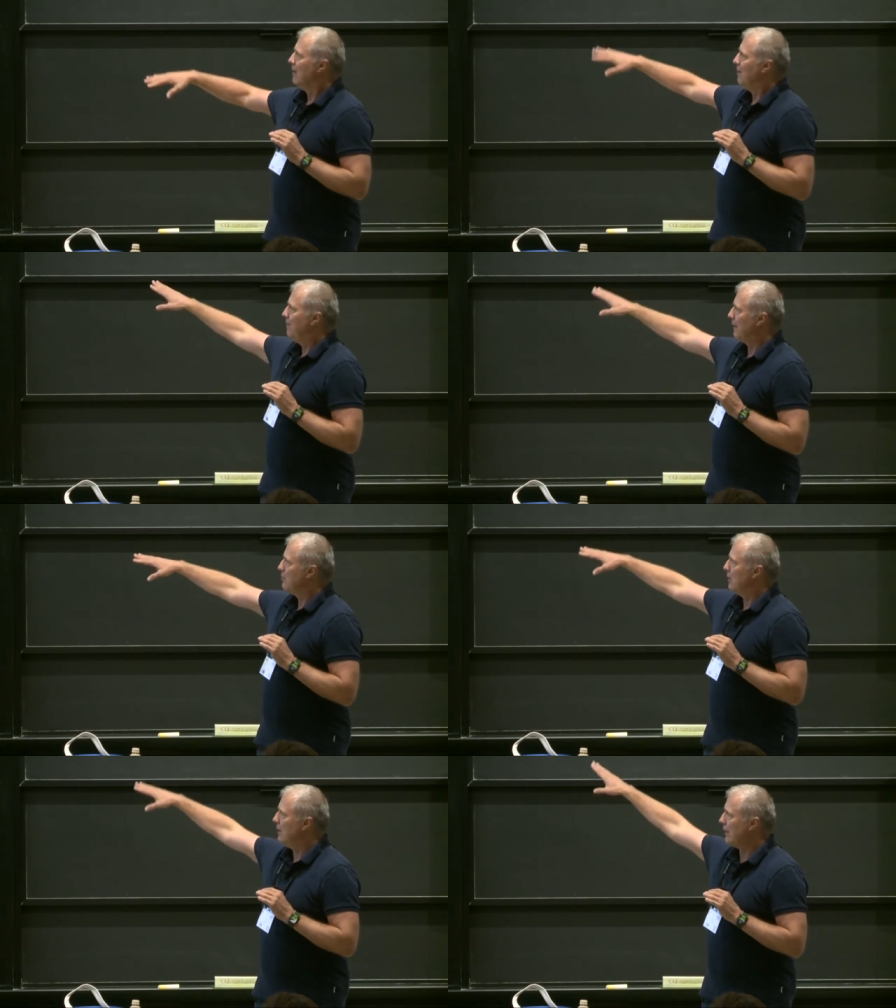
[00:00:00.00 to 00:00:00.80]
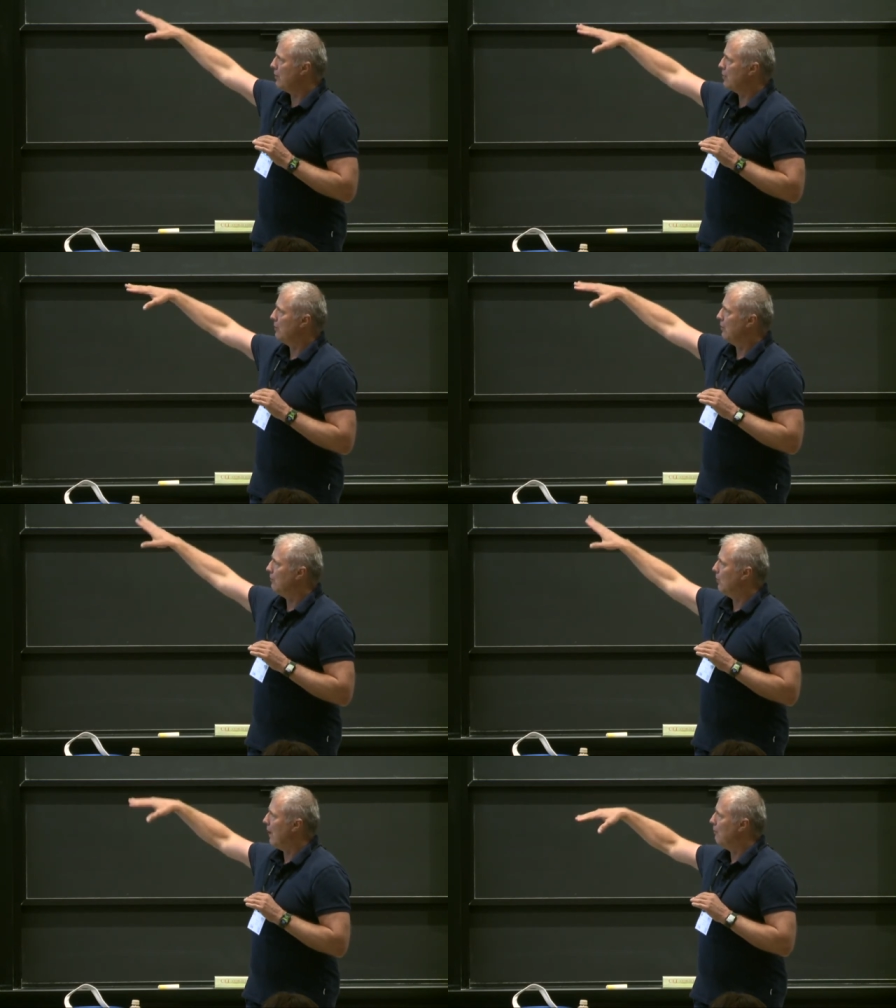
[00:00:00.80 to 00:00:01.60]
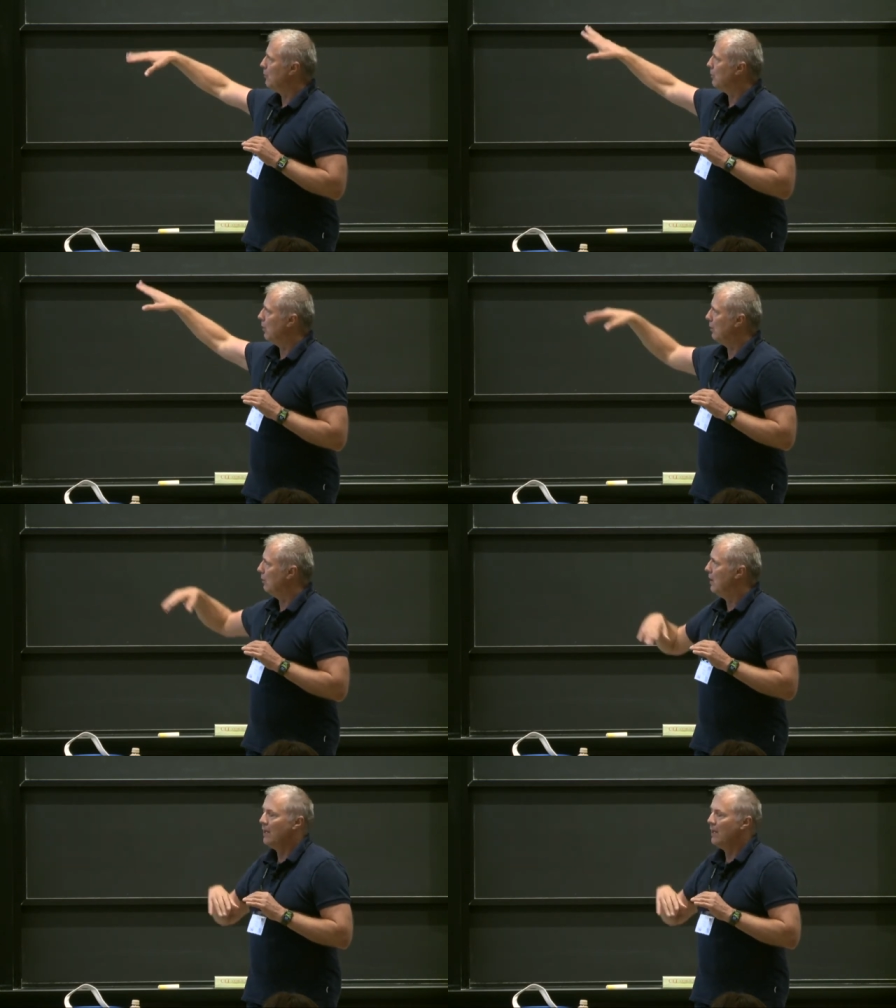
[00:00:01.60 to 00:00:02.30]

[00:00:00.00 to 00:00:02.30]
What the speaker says: first generation, what I would call